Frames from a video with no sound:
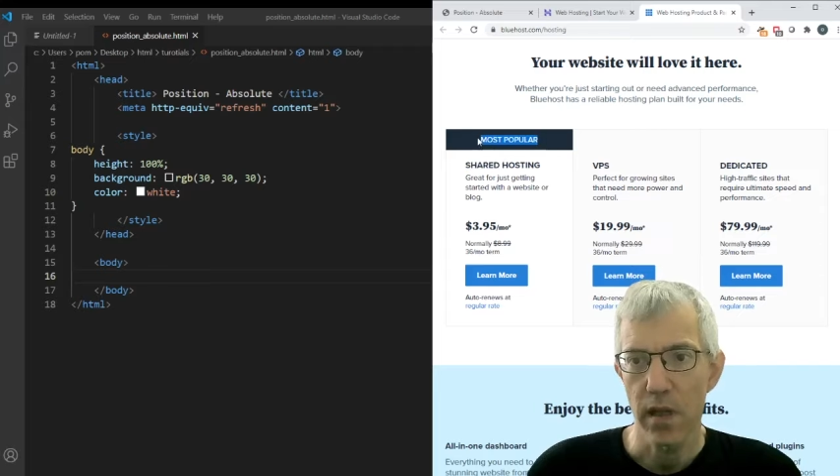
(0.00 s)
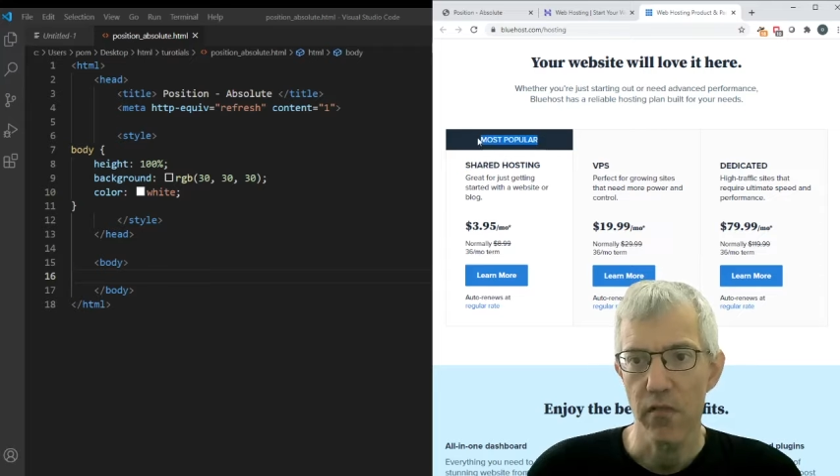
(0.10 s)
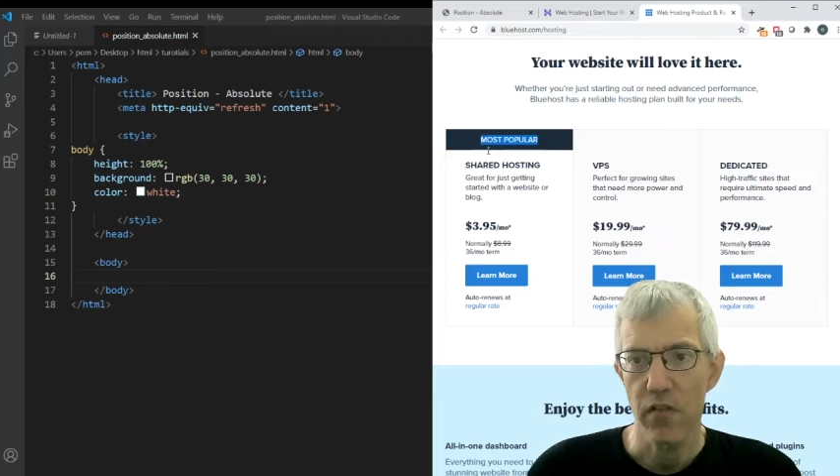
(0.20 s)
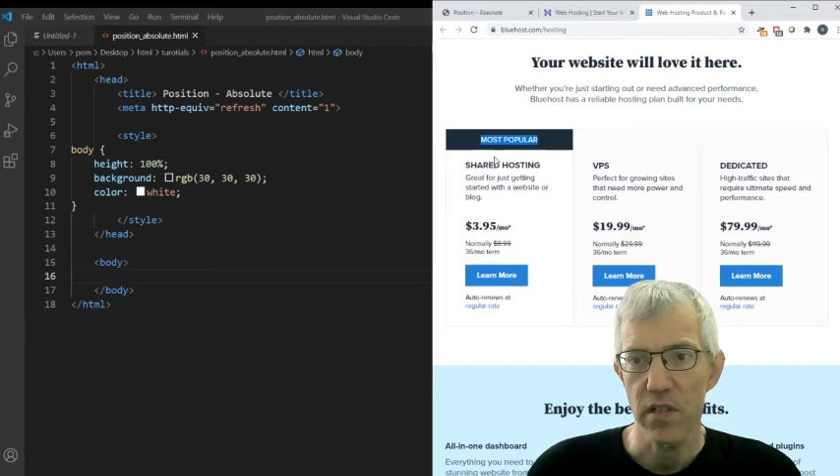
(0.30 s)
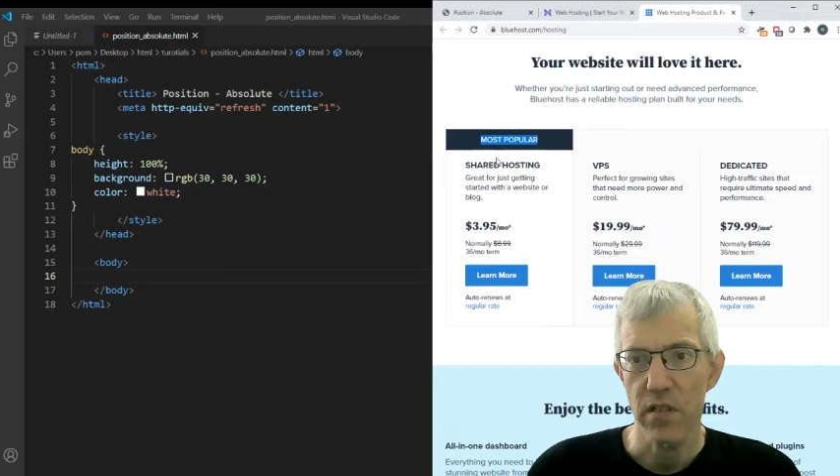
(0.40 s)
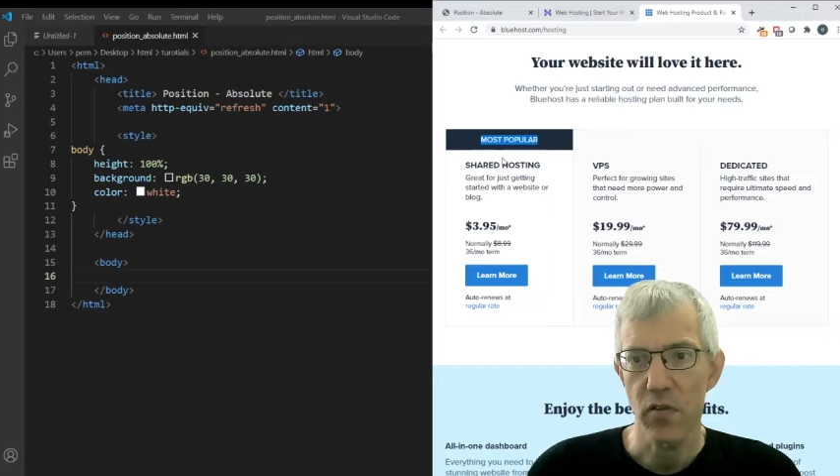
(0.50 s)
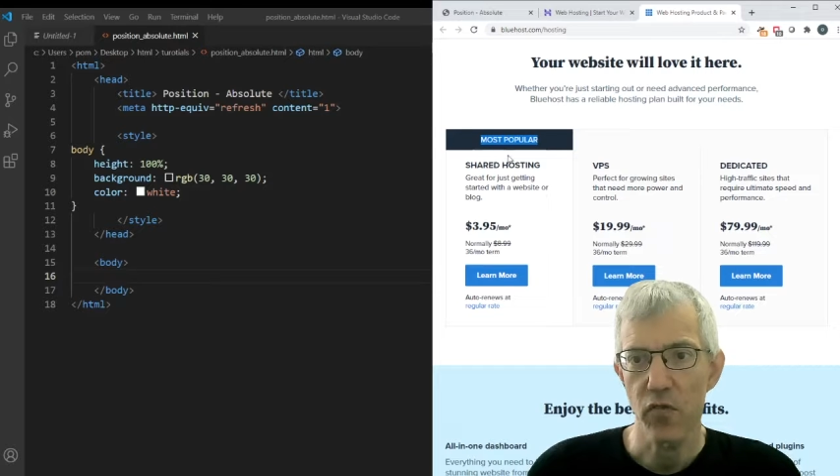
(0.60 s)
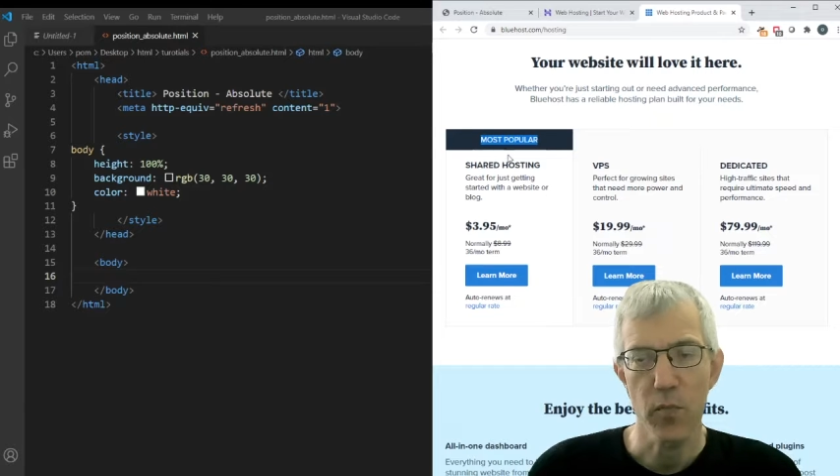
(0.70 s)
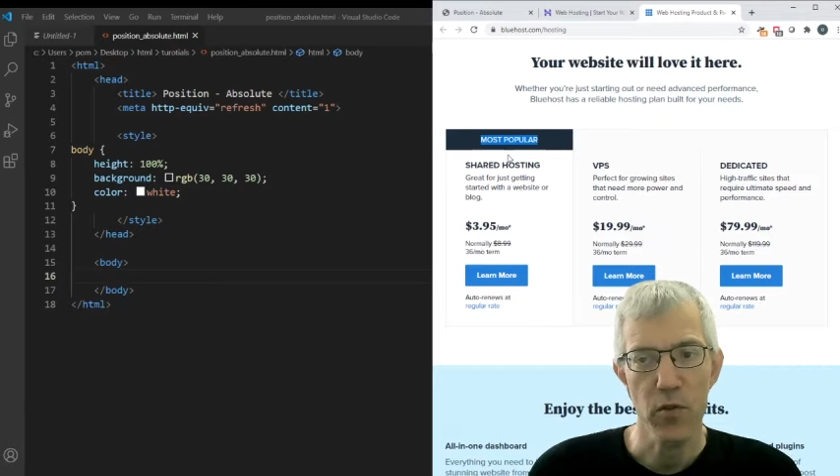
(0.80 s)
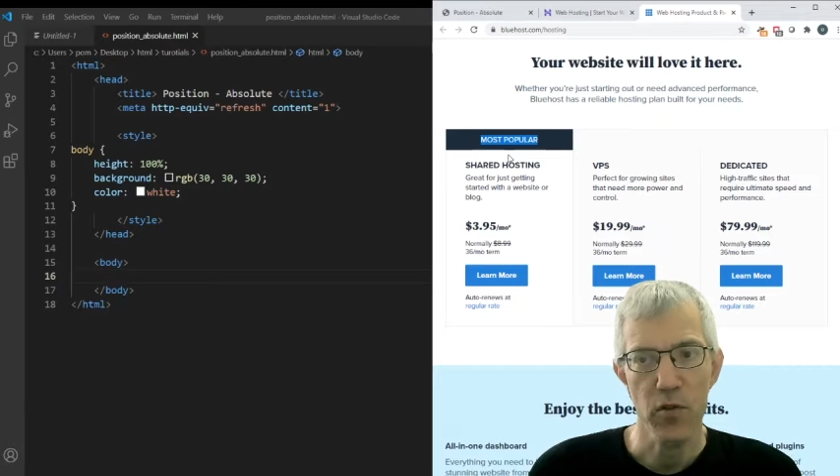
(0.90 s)
emphasis
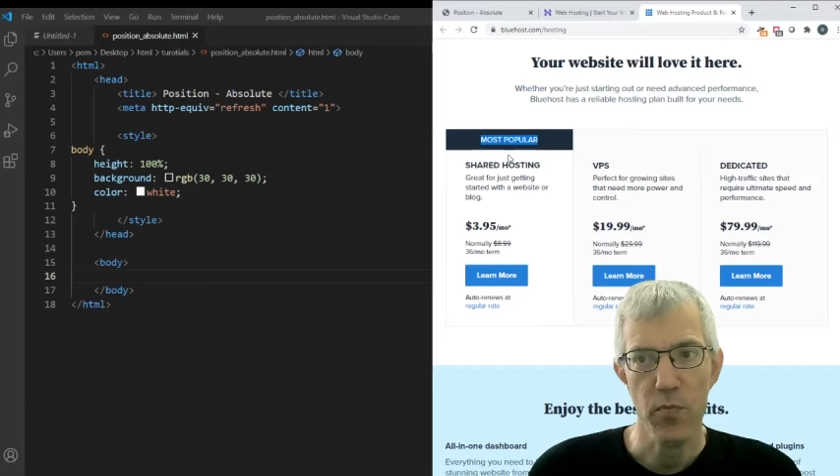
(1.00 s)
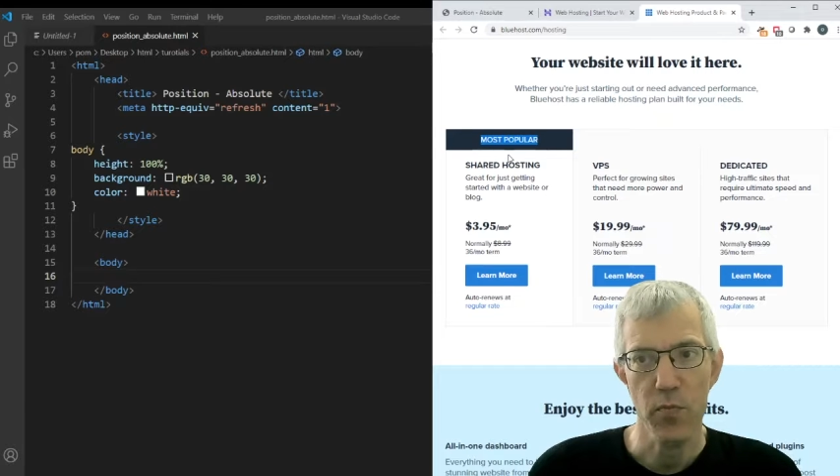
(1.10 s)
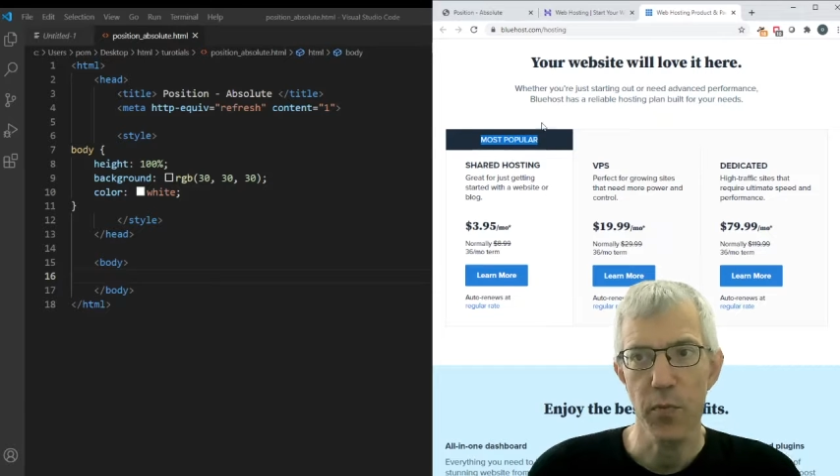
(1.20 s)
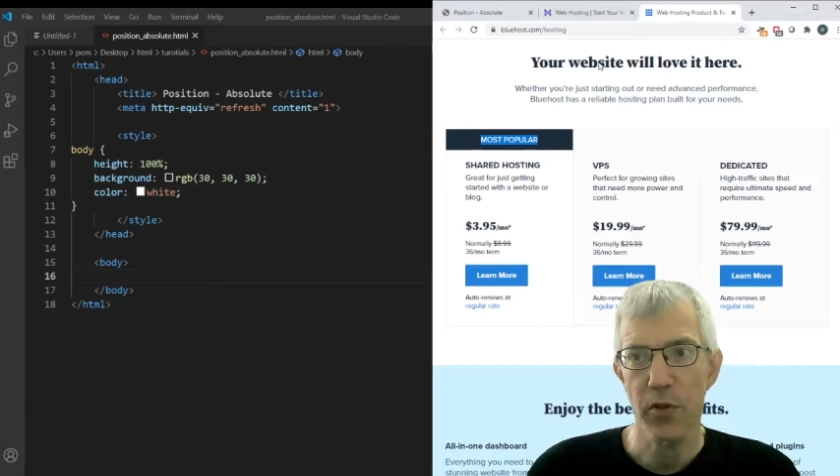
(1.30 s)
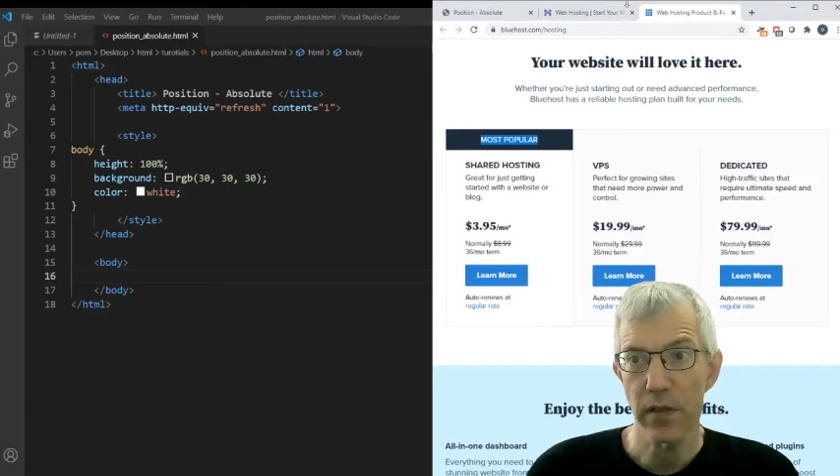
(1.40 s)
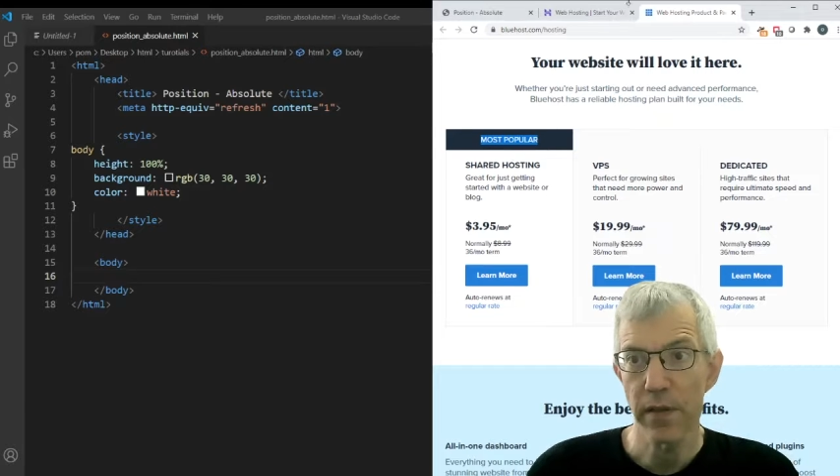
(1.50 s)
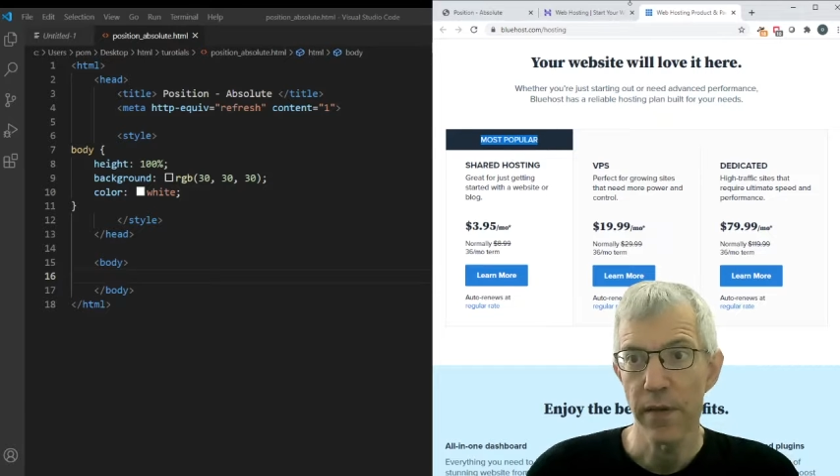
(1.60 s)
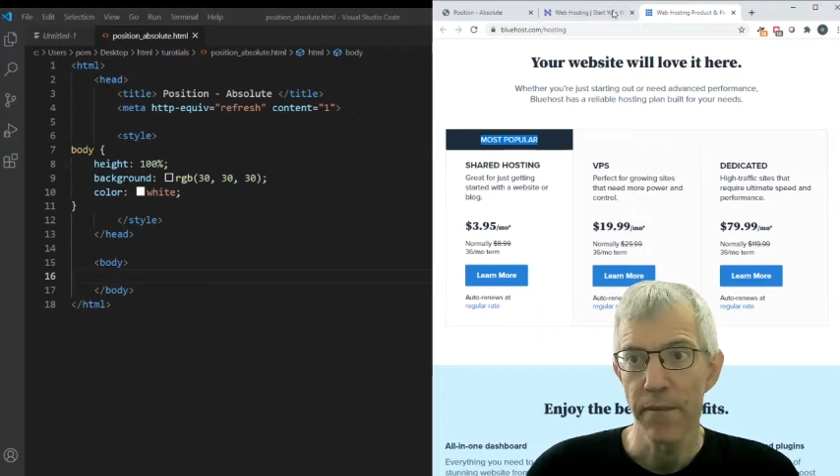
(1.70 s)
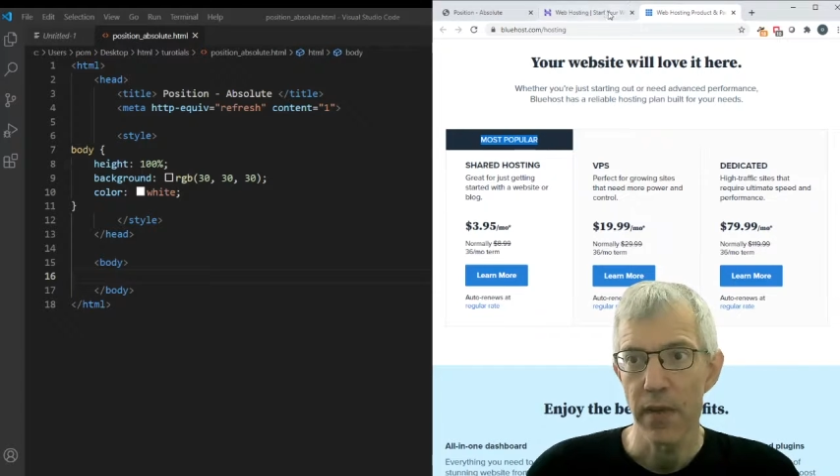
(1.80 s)
of most popular.